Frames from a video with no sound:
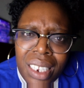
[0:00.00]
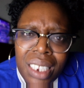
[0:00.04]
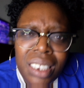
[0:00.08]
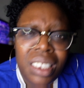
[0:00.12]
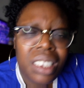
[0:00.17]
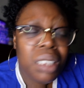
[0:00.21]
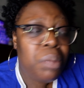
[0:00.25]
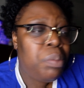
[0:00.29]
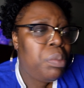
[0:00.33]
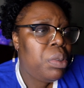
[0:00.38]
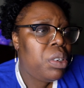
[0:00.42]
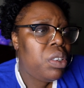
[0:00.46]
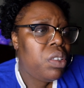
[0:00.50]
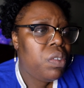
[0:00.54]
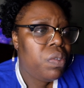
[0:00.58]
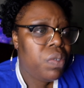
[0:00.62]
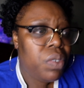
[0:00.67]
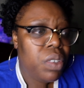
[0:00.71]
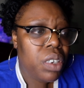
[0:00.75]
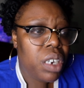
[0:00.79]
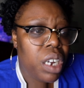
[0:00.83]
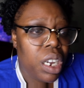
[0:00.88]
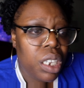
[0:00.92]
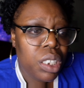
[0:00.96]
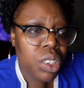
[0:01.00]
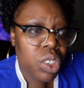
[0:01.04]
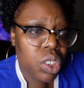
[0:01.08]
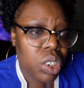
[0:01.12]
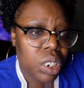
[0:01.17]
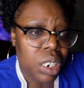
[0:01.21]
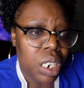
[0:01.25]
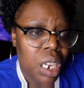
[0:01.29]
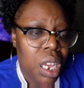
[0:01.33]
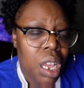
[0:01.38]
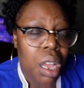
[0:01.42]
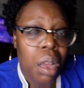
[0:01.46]
it's a beautiful
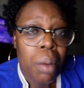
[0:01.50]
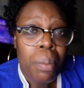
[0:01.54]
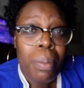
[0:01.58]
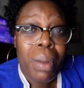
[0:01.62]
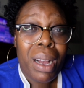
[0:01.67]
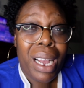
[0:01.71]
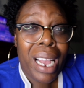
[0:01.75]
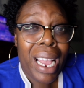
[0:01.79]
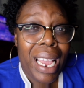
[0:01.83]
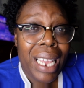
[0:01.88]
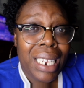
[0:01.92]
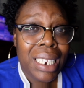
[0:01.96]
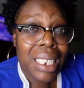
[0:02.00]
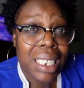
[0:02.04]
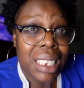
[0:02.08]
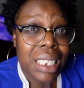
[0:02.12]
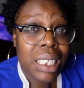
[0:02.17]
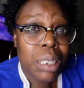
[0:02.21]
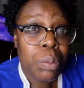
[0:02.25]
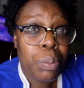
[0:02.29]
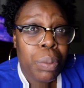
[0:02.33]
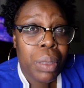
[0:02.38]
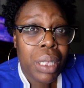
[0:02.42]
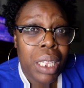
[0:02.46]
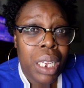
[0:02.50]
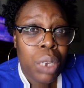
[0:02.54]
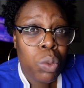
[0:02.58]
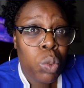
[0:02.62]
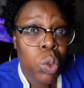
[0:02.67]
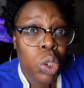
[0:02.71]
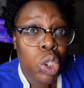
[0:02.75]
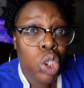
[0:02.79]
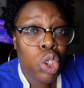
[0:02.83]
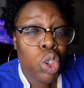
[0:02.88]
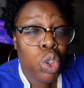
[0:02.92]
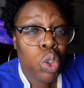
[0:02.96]
country, but Guyana is plagued
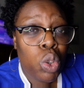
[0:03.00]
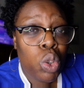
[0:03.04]
with